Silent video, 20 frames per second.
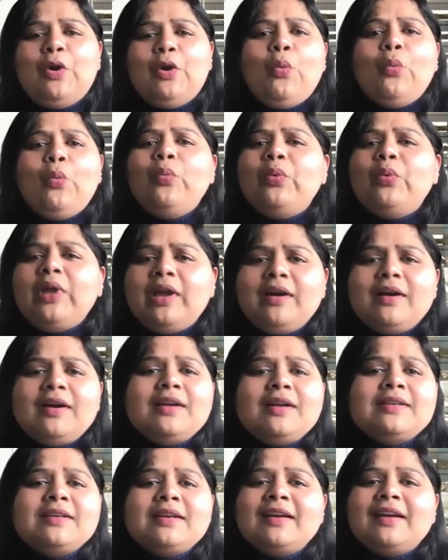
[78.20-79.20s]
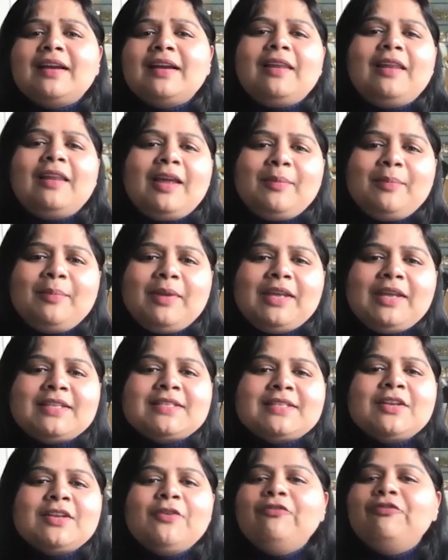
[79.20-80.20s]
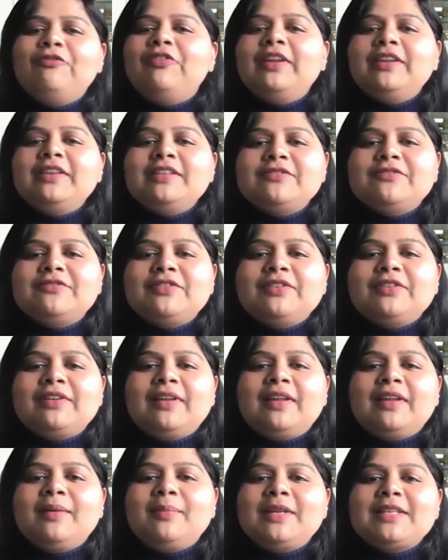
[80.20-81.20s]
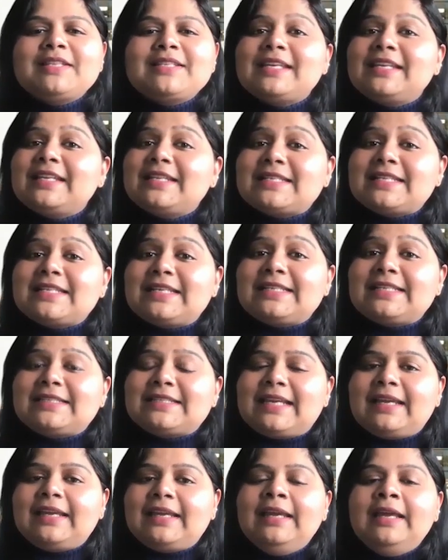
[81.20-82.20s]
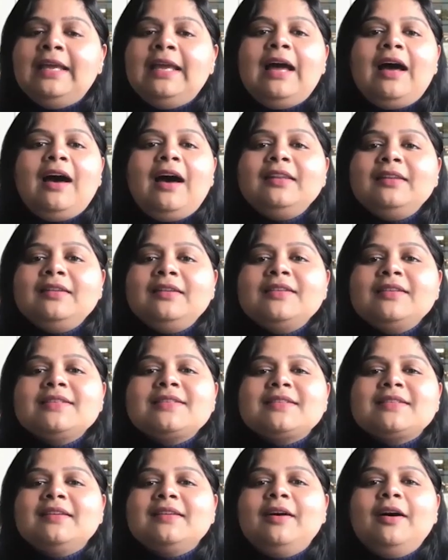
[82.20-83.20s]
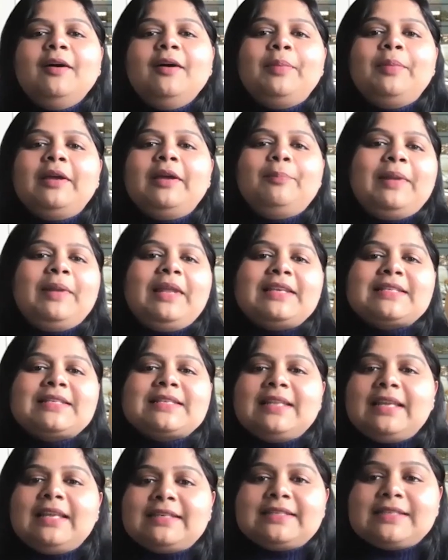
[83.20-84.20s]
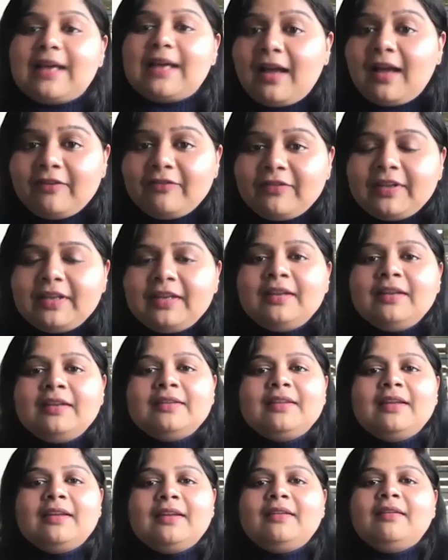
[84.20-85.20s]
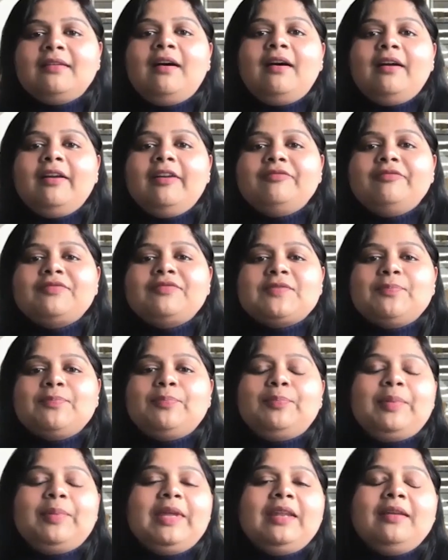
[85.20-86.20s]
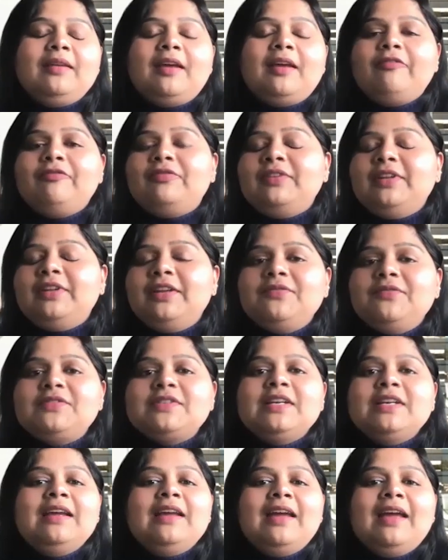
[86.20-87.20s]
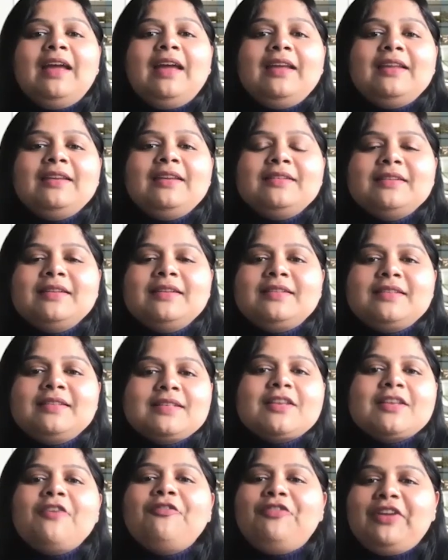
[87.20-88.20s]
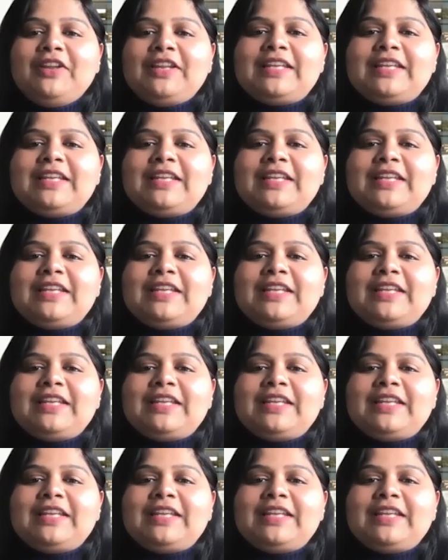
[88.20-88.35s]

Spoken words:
weird climates, very different climates in a single day. Unless places like Darwin that I've lived, and it is a very